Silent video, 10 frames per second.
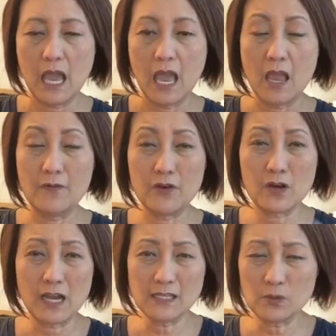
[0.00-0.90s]
If you
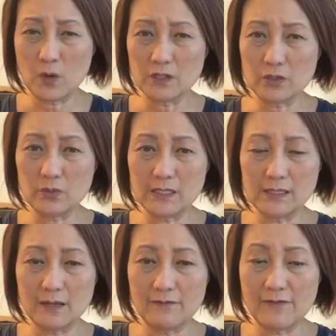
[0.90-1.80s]
guys want to
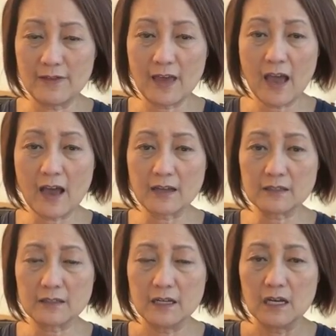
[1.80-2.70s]
receive
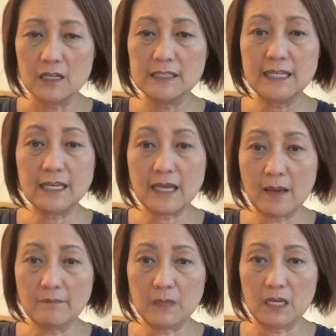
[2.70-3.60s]
that,
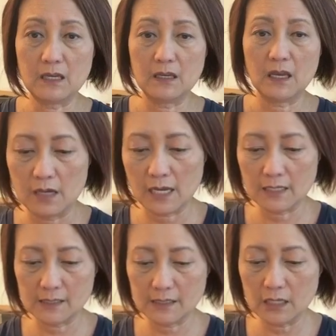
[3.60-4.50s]
DM me and I can
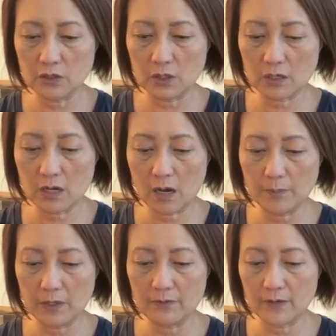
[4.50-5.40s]
send you a
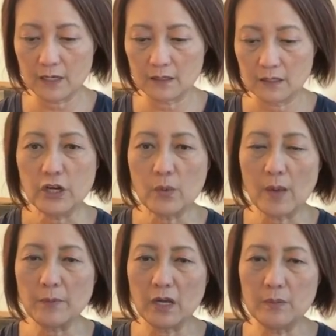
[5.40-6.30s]
copy of it. So I'm
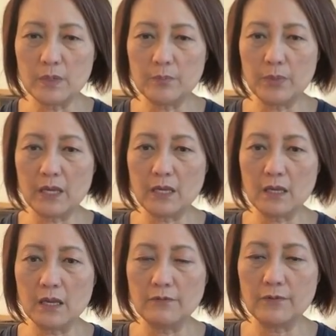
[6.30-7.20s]
going to be picking
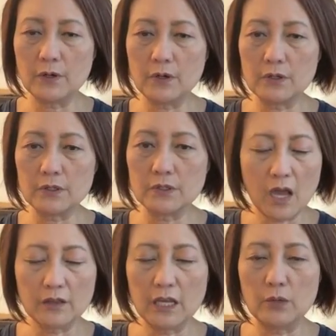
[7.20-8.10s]
a verse
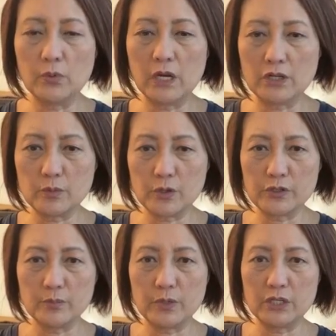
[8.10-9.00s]
that we are supposed
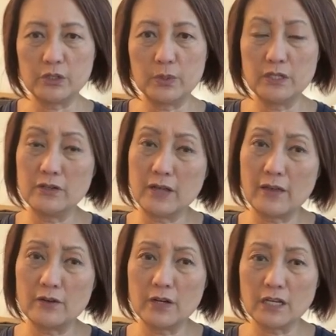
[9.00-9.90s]
to be doing
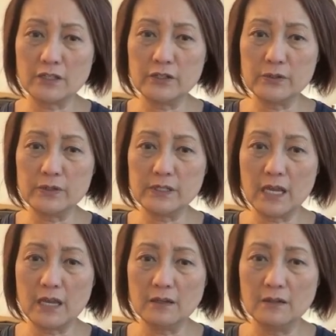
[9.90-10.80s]
together next Tuesday.